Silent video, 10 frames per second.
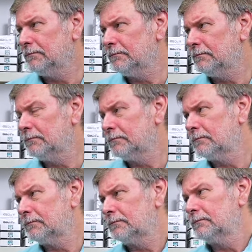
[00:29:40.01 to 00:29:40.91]

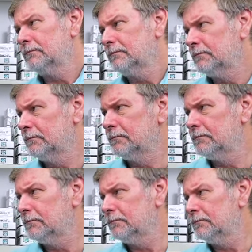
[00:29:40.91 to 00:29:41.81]

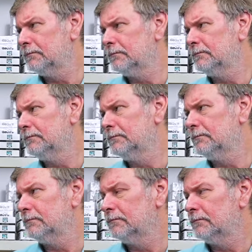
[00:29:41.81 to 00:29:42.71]

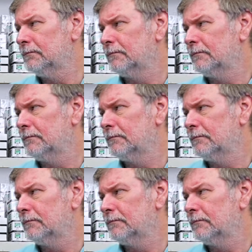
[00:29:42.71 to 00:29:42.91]
No words are spoken by the person on screen.